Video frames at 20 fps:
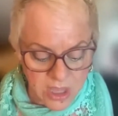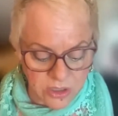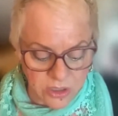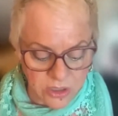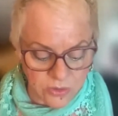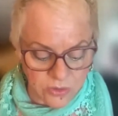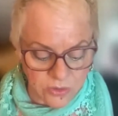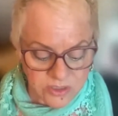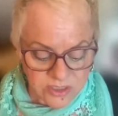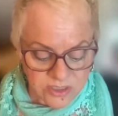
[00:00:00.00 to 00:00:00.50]

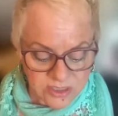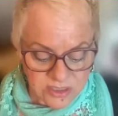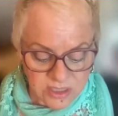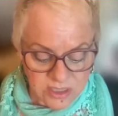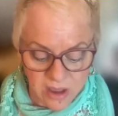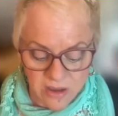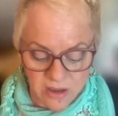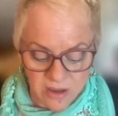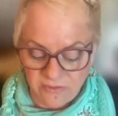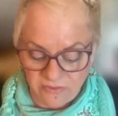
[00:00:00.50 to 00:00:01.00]
use
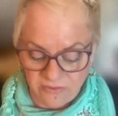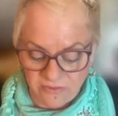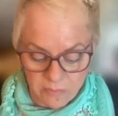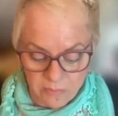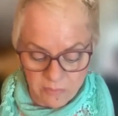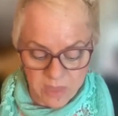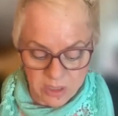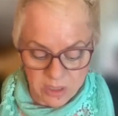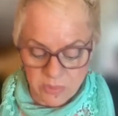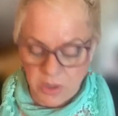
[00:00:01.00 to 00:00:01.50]
of
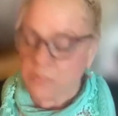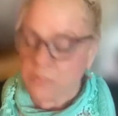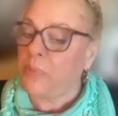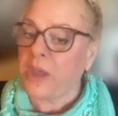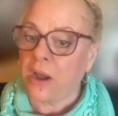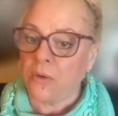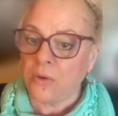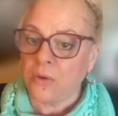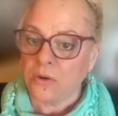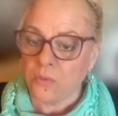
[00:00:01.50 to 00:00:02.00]
minimum
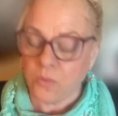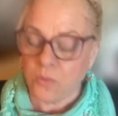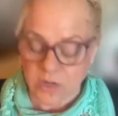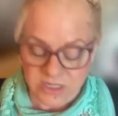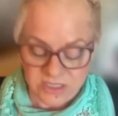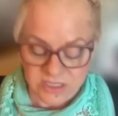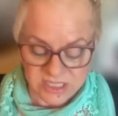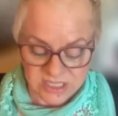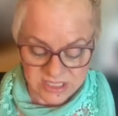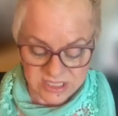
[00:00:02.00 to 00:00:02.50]
power,
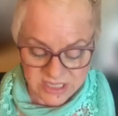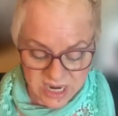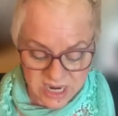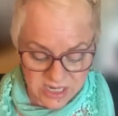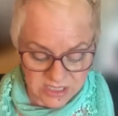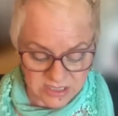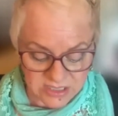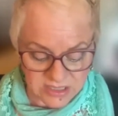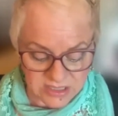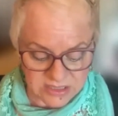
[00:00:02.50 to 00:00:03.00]
which
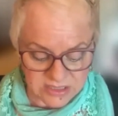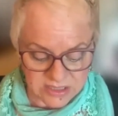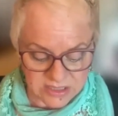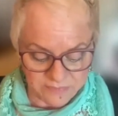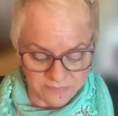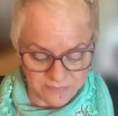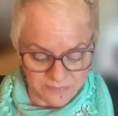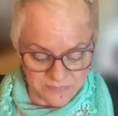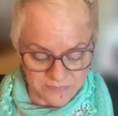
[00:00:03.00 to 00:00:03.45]
states,